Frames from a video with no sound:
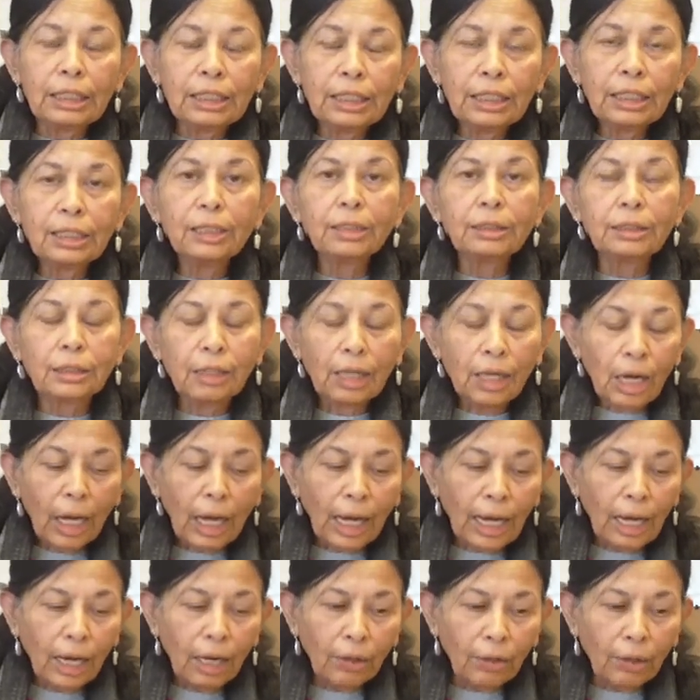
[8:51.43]
learn
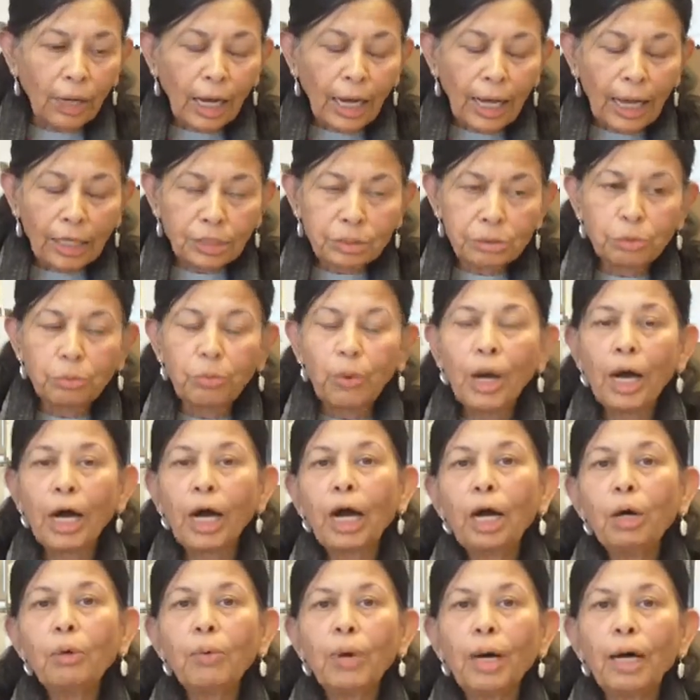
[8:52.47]
as to
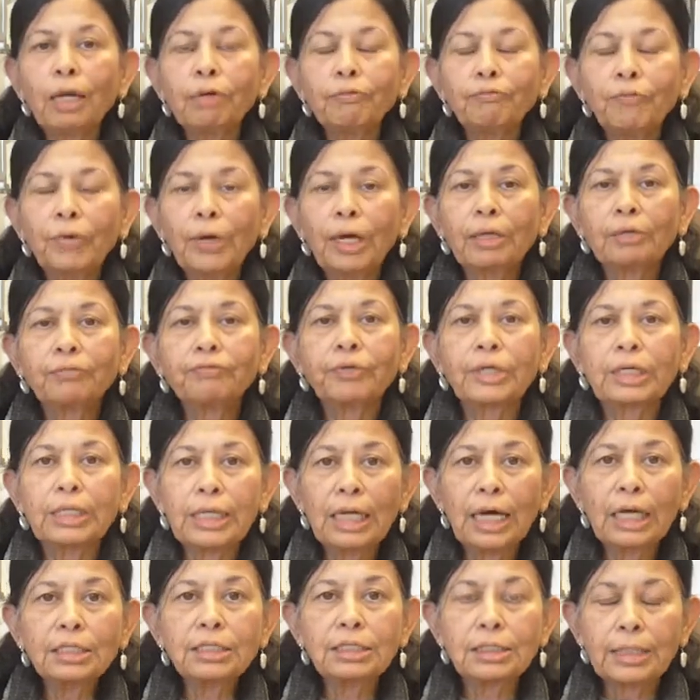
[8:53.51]
how alfalfa
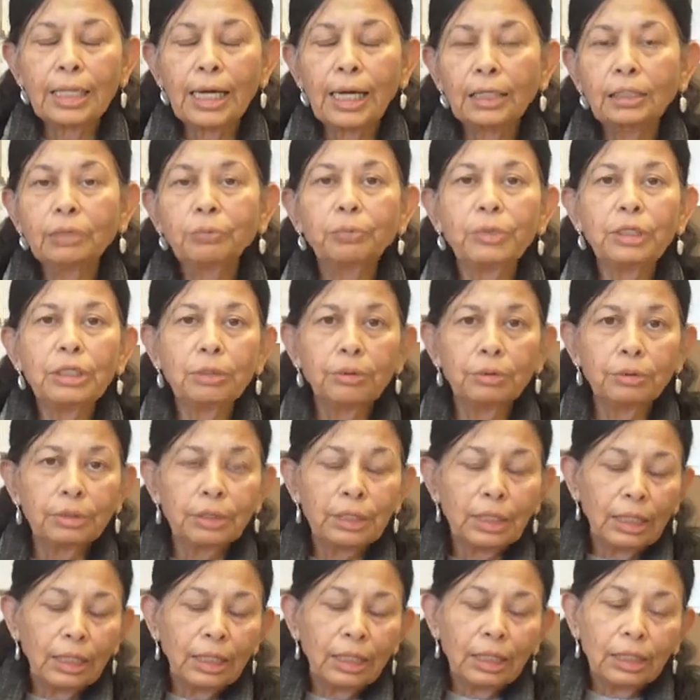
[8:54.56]
does that, we could
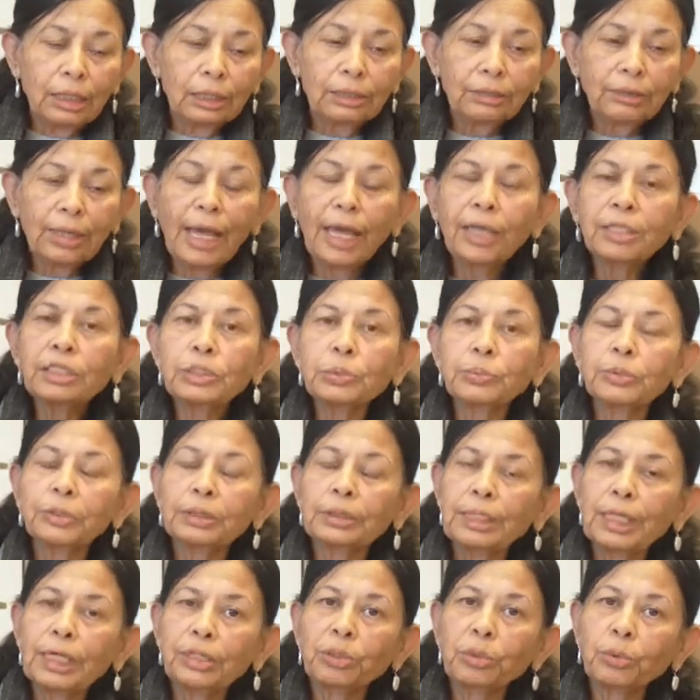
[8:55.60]
transfer
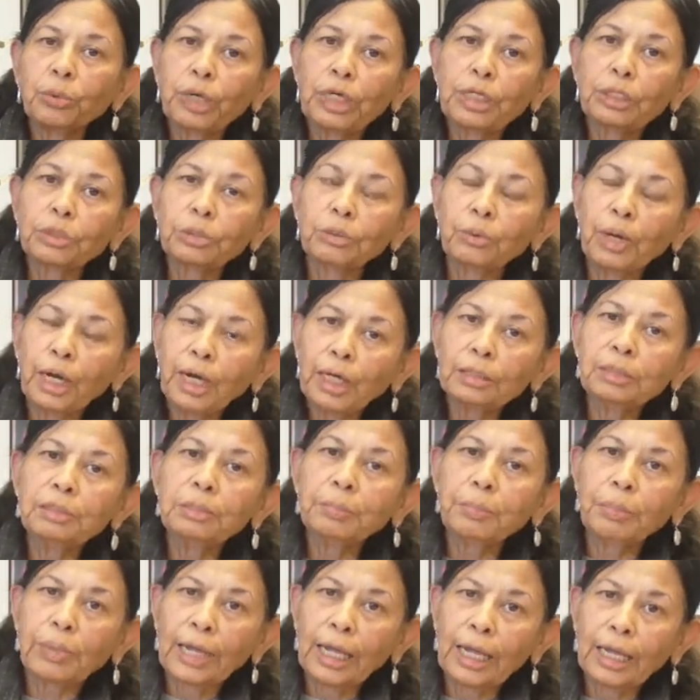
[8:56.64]
that trait to other
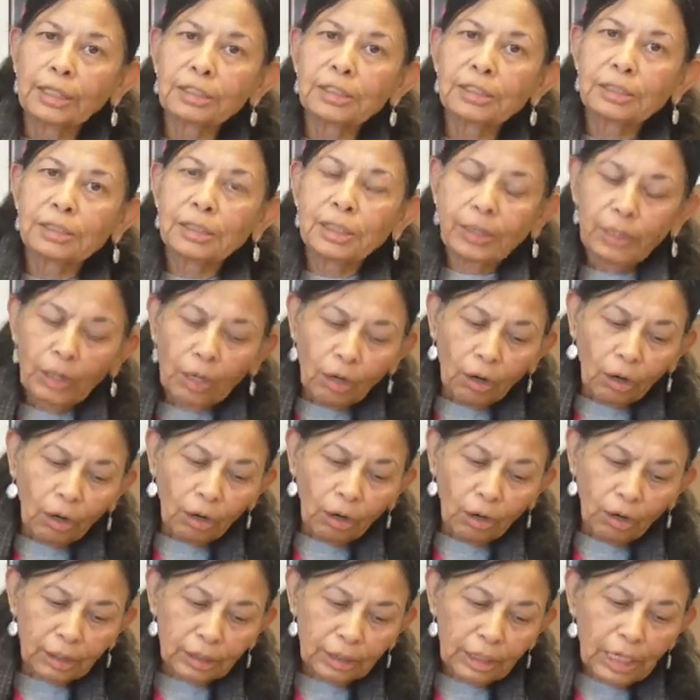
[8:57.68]
plants.
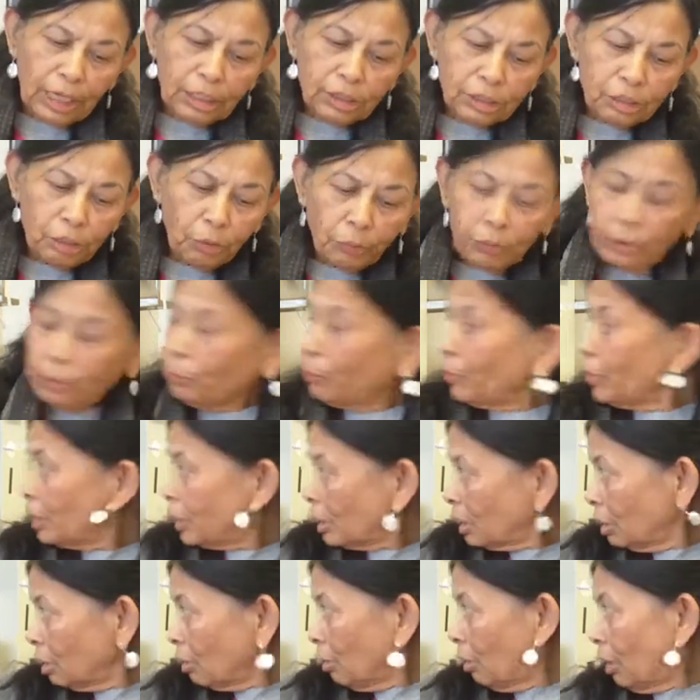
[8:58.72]
So we
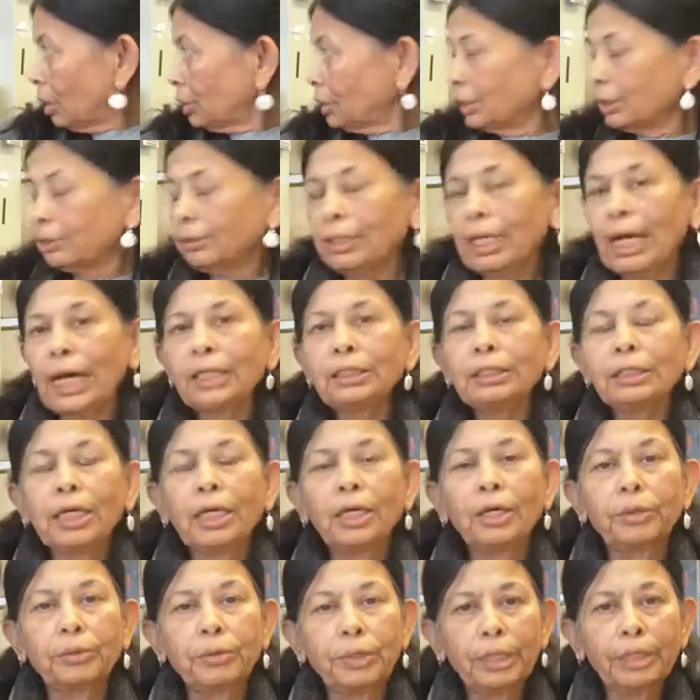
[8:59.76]
work a lot in that
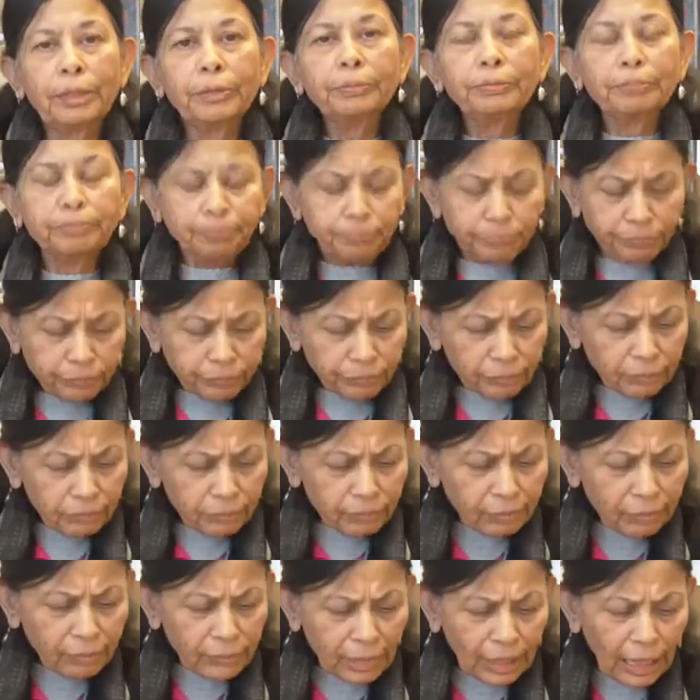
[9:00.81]
area.
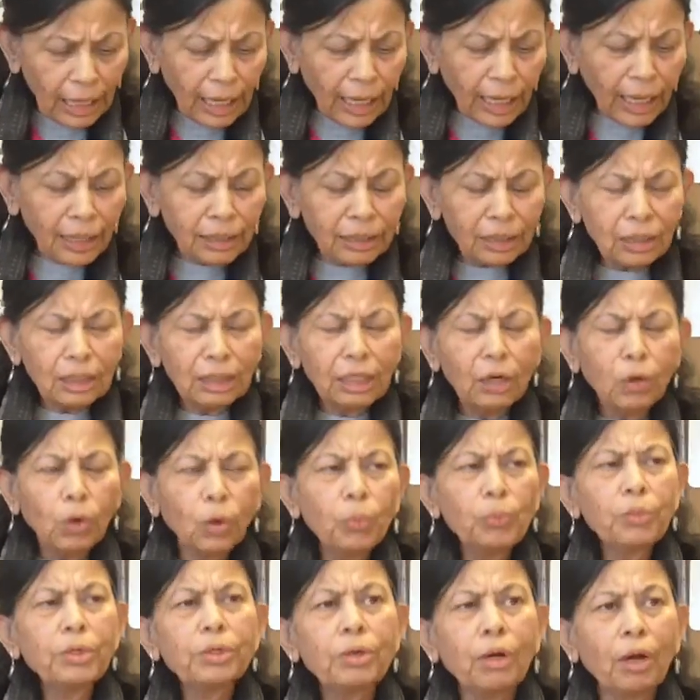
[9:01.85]
And
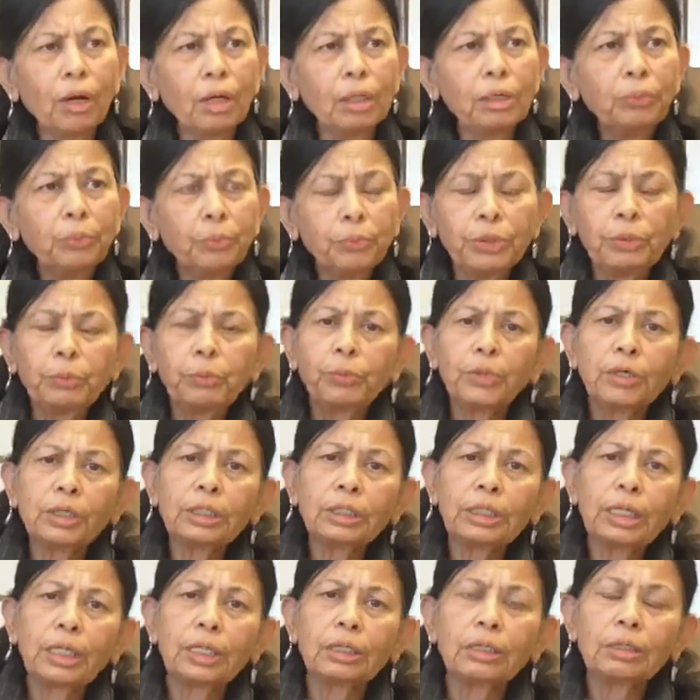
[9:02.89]
overall, we work
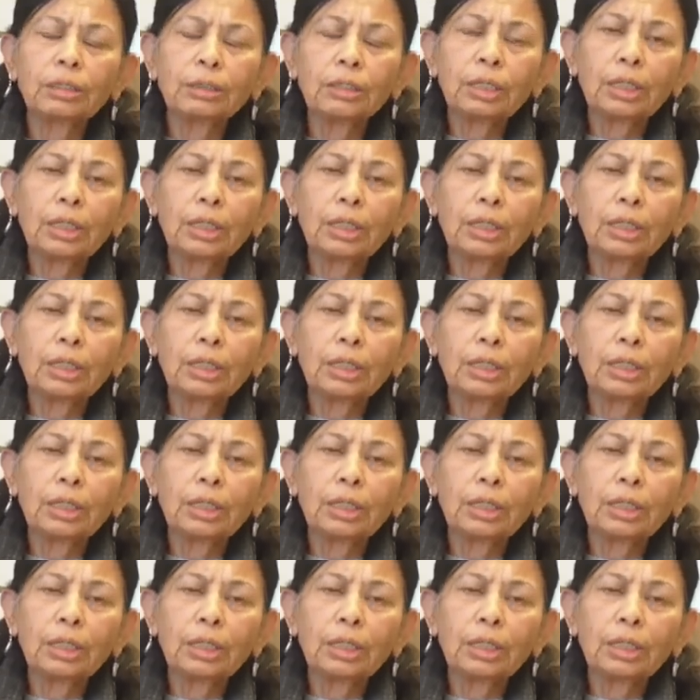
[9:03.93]
in